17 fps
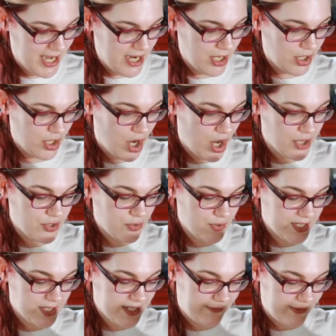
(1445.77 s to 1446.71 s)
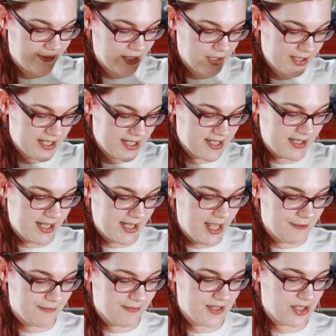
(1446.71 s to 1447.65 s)
Contours fingerless
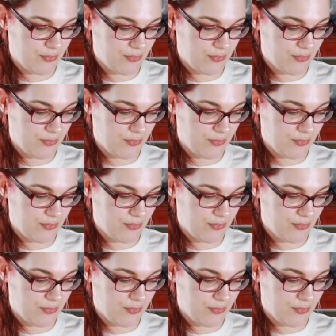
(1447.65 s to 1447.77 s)
gloves,